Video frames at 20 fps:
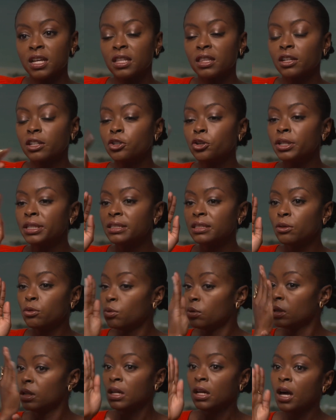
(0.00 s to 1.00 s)

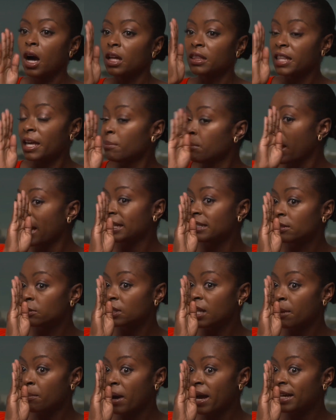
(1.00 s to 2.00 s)
they
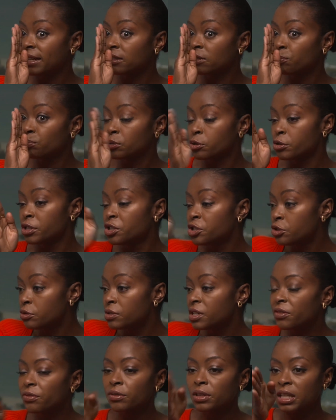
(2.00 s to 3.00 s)
might treat you
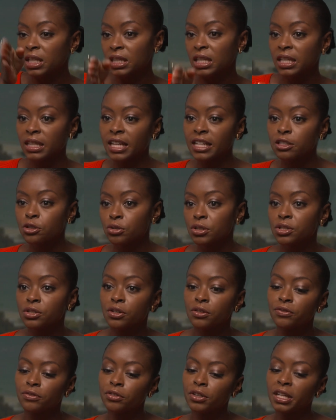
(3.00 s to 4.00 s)
differently than they treat
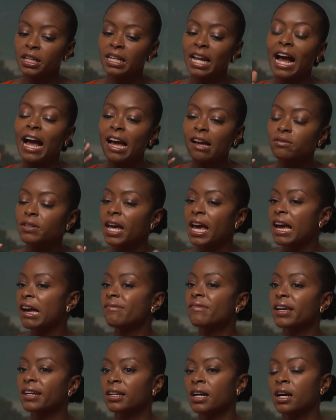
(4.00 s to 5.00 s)
your friend. I have to have that